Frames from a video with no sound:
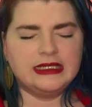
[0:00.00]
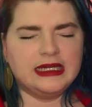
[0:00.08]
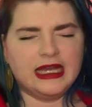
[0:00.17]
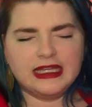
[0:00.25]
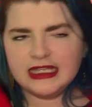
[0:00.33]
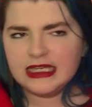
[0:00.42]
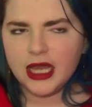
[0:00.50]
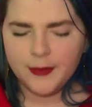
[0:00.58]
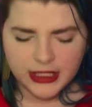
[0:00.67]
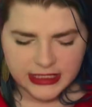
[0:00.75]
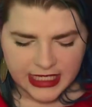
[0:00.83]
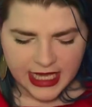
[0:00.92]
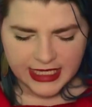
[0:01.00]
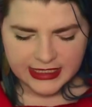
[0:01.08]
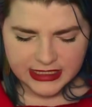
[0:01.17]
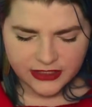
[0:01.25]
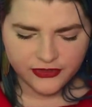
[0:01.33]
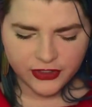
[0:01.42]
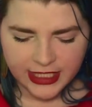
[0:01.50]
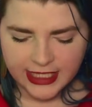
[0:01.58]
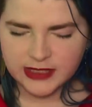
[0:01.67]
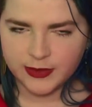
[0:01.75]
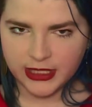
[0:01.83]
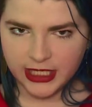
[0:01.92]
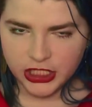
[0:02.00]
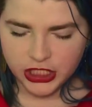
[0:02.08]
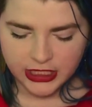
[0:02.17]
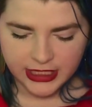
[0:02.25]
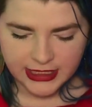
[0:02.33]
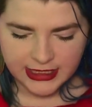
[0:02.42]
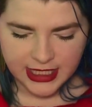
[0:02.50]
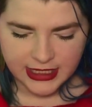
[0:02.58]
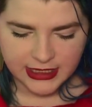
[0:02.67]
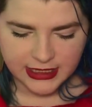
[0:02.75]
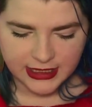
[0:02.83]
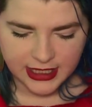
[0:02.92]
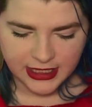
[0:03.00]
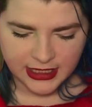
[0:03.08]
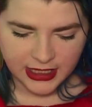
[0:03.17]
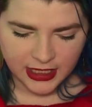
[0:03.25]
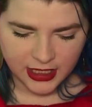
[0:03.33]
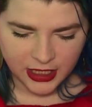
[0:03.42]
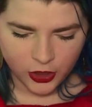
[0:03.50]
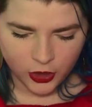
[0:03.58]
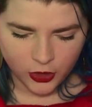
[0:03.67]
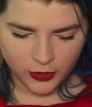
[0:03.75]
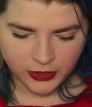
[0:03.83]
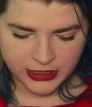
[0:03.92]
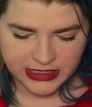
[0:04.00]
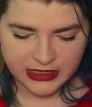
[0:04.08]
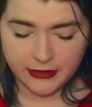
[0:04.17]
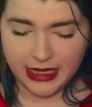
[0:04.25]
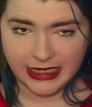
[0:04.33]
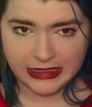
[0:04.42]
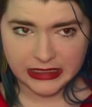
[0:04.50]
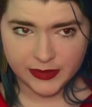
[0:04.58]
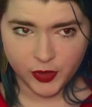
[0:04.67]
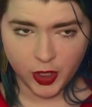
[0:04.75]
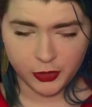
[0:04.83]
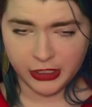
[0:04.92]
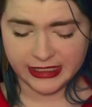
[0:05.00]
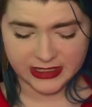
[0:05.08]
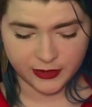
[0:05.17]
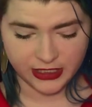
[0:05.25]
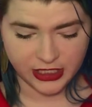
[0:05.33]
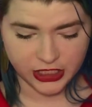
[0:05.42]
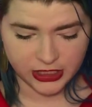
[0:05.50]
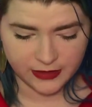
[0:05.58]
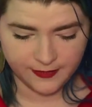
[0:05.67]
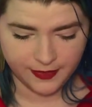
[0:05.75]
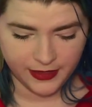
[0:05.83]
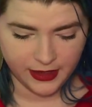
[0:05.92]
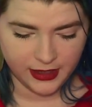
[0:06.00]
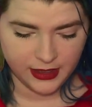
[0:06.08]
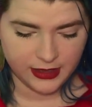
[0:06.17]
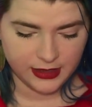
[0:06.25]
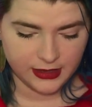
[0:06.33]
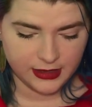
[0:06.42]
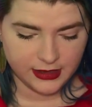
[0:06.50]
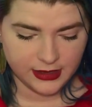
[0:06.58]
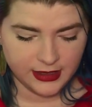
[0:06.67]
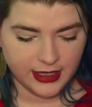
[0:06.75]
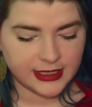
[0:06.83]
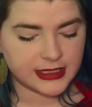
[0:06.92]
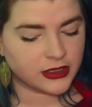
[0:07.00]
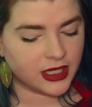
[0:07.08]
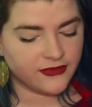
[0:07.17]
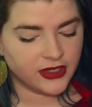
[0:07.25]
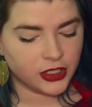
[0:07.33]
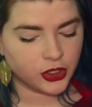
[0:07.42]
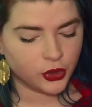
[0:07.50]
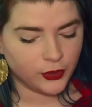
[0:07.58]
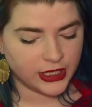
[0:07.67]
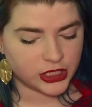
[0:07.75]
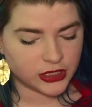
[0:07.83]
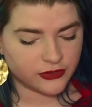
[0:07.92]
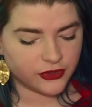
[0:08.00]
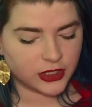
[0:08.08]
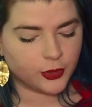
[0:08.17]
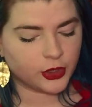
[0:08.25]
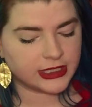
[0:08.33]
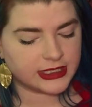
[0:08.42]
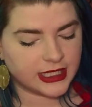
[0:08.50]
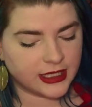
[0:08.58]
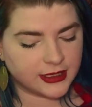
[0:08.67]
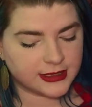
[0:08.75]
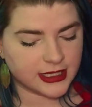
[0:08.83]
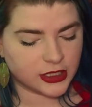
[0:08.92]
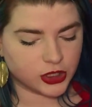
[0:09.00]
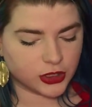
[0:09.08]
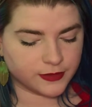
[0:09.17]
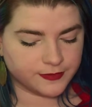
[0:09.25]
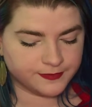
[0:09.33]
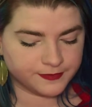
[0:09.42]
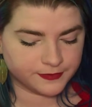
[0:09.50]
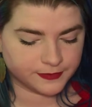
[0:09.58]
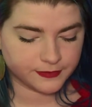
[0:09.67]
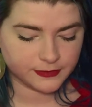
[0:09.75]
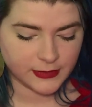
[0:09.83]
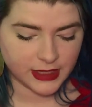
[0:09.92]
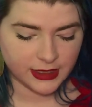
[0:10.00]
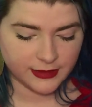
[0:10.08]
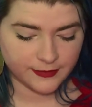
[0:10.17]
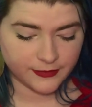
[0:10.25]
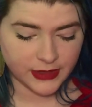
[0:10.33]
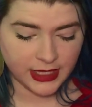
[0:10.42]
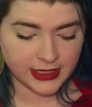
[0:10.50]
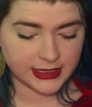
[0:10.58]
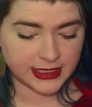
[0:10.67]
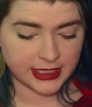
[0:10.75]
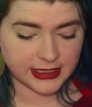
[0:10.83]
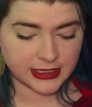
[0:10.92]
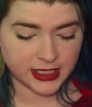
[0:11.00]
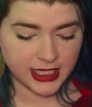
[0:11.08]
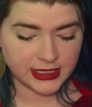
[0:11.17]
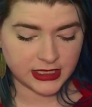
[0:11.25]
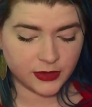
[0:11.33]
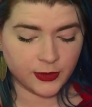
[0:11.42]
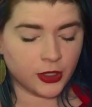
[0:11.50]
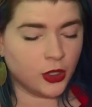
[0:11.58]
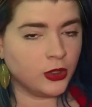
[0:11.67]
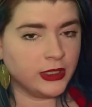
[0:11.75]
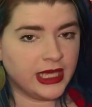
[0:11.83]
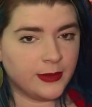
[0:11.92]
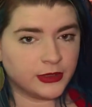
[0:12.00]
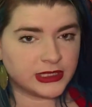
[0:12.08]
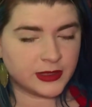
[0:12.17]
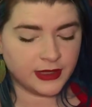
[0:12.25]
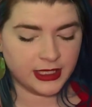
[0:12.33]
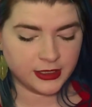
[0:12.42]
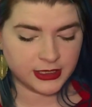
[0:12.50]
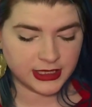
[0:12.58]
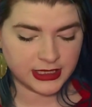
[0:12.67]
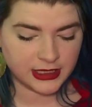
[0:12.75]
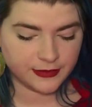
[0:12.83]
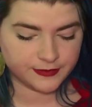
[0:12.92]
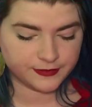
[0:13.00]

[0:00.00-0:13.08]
"I think I must ask for an explanation," he said. "I think I almost demand a proper explanation." "And I'll give it in Norwegian for the boy's sake," said John. "It's to his credit that we are all able to be here today."